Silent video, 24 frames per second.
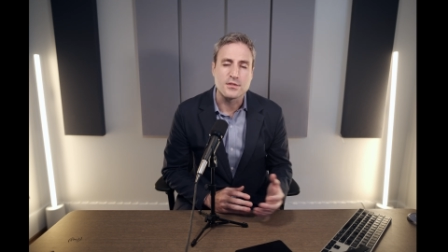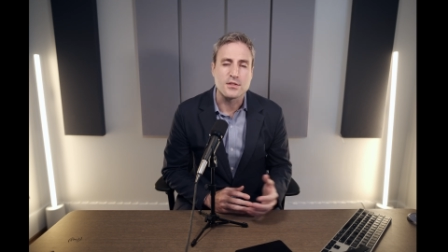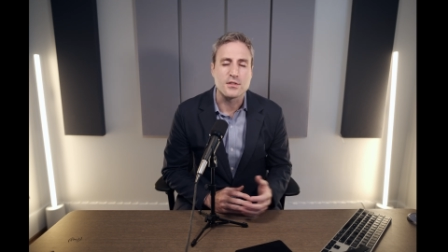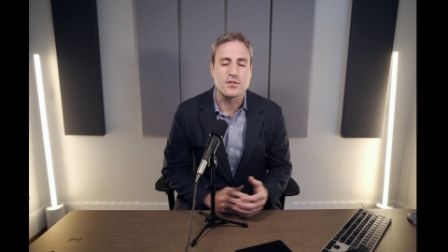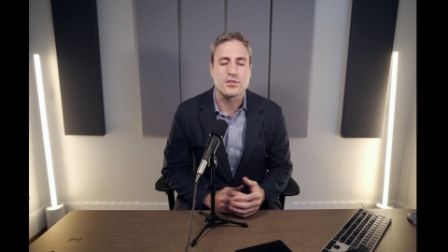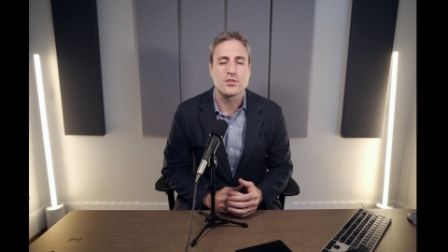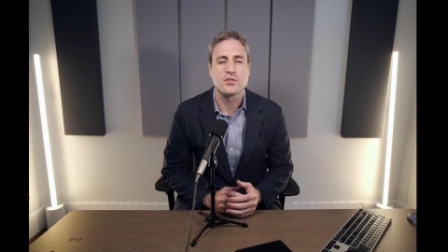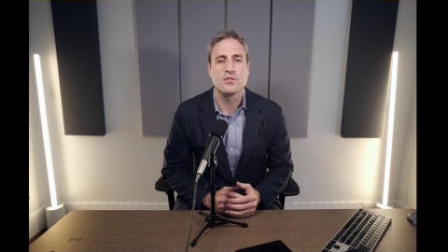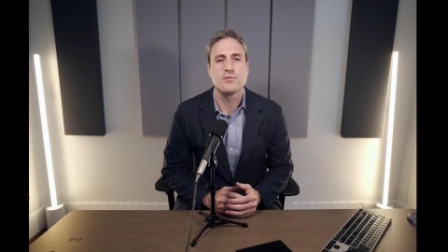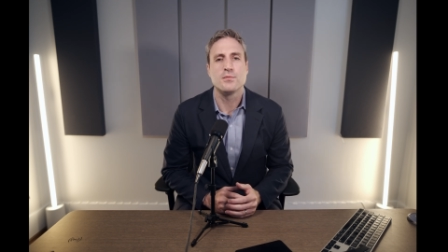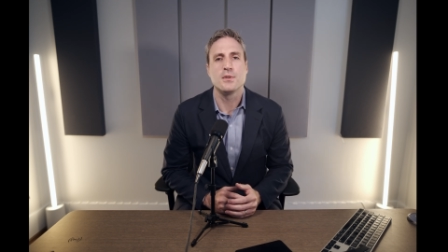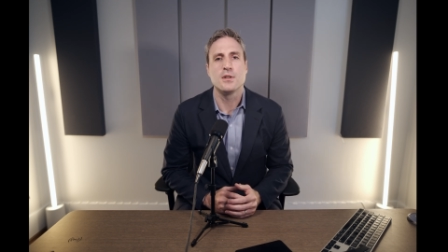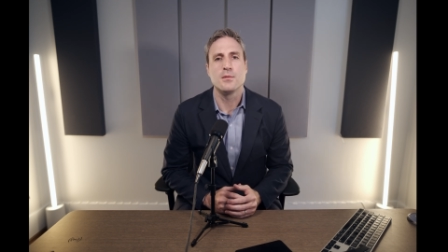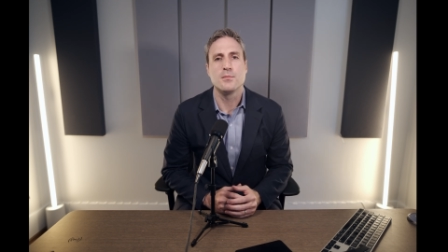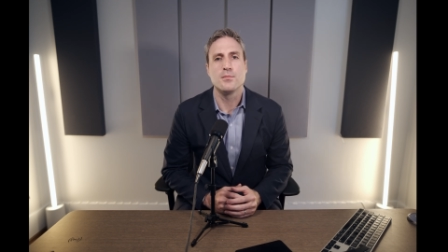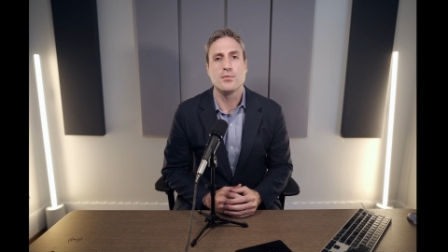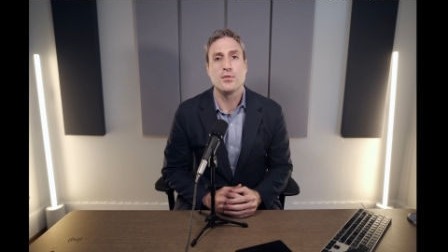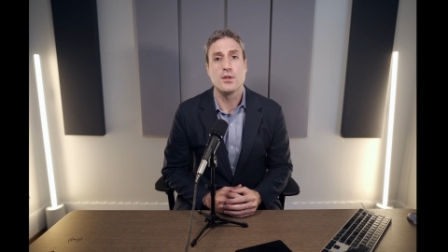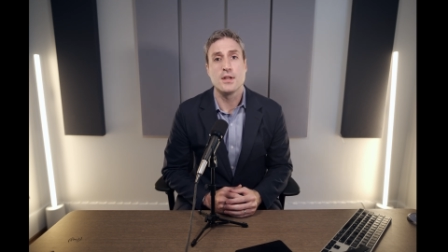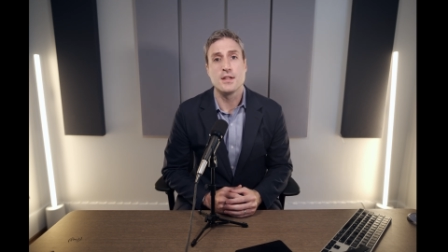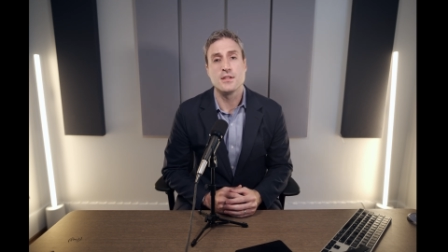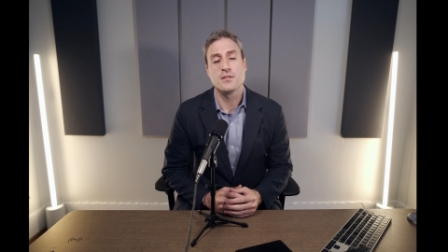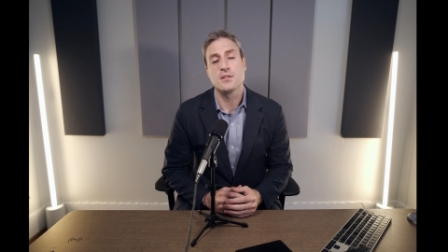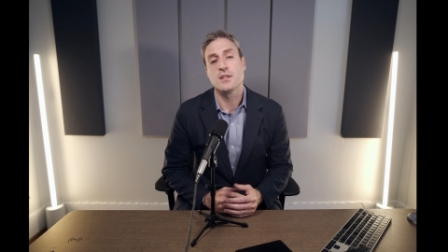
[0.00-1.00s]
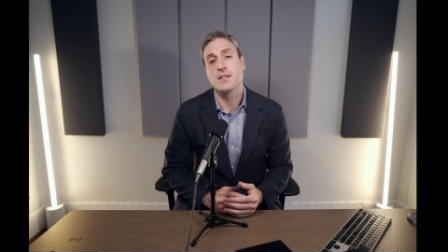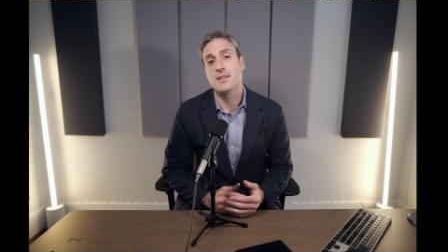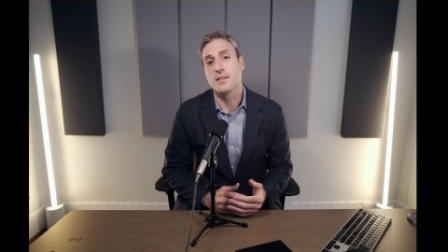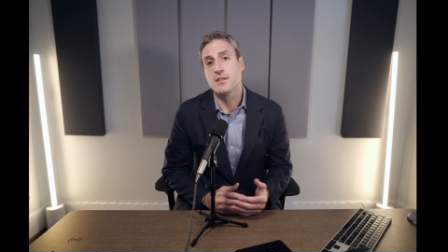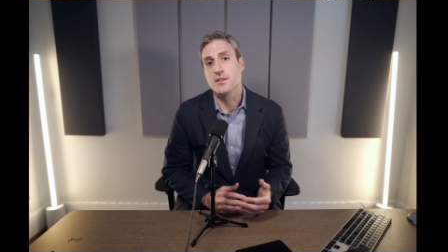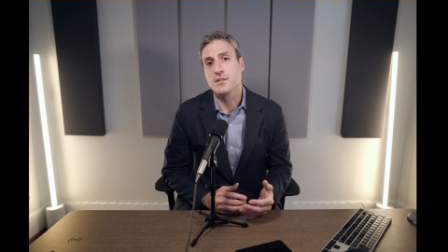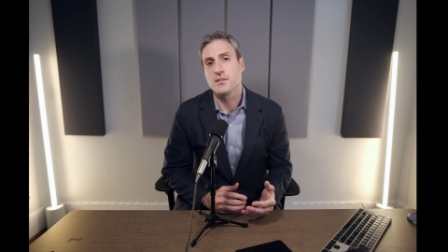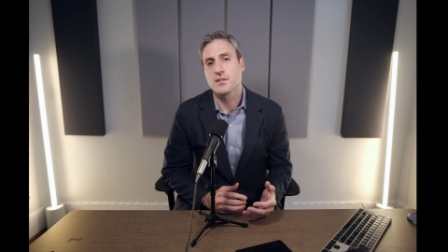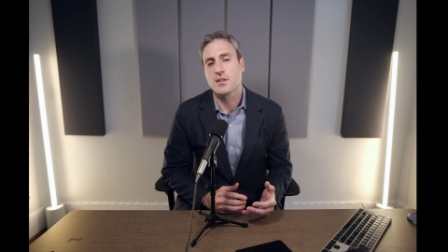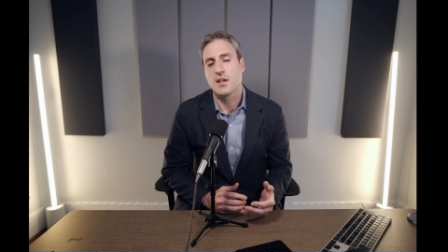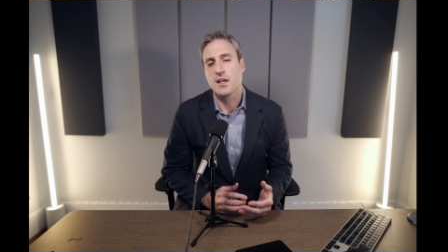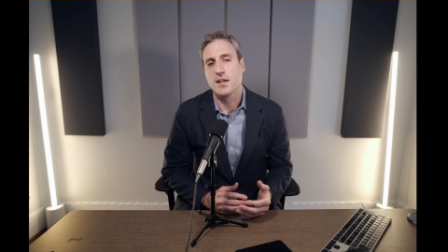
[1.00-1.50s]
that should have been in place in
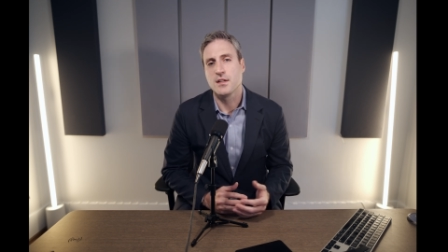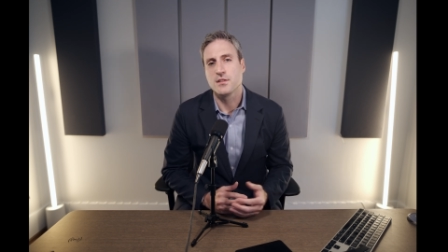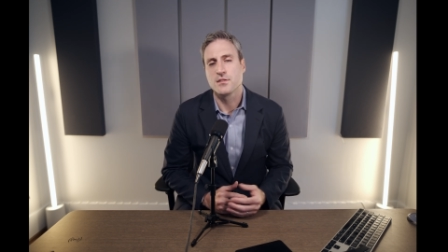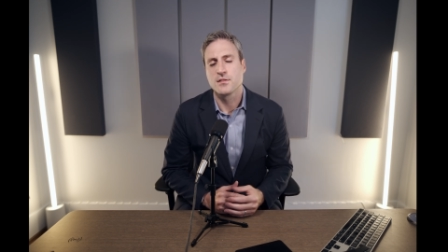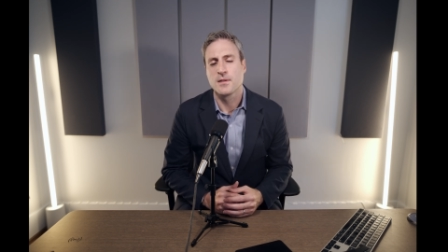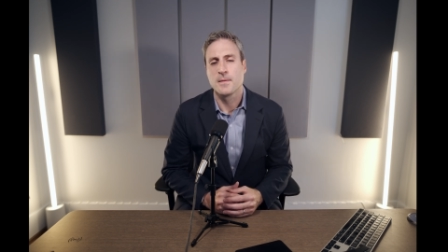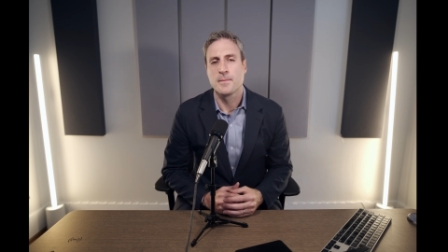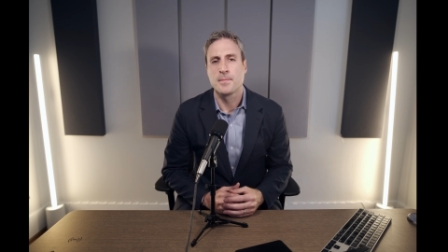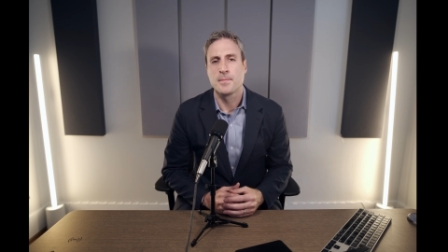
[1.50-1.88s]
this case.